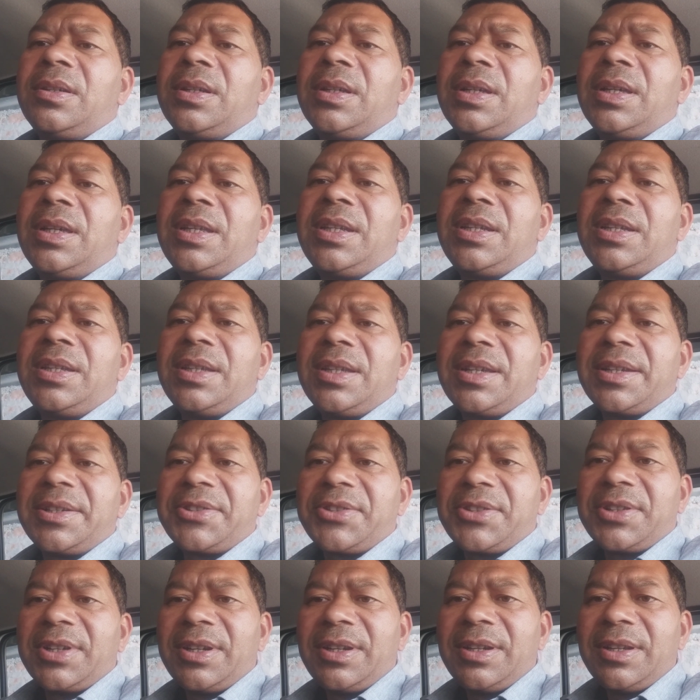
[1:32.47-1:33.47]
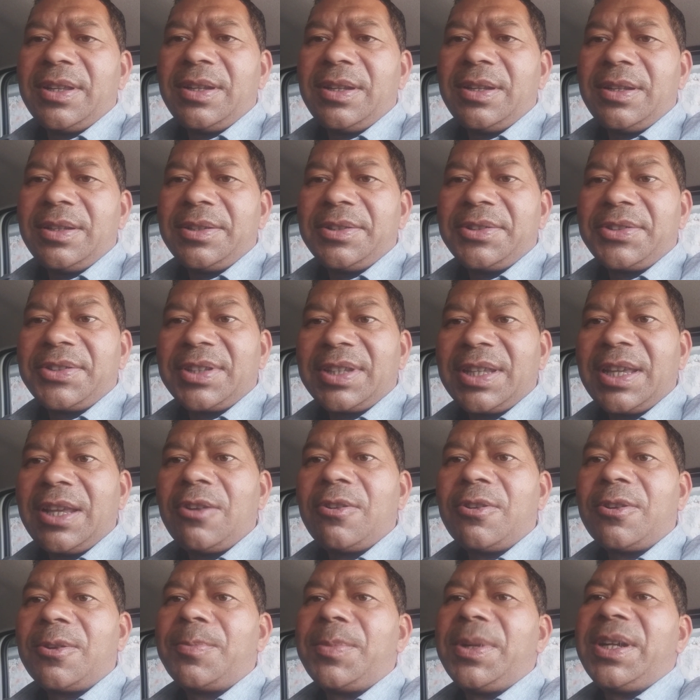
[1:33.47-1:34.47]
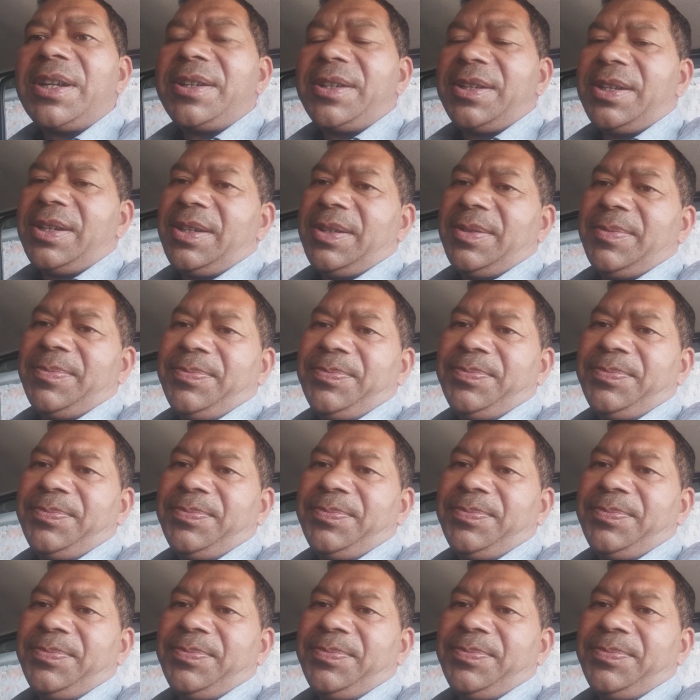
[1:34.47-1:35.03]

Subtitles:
any external cell or battery,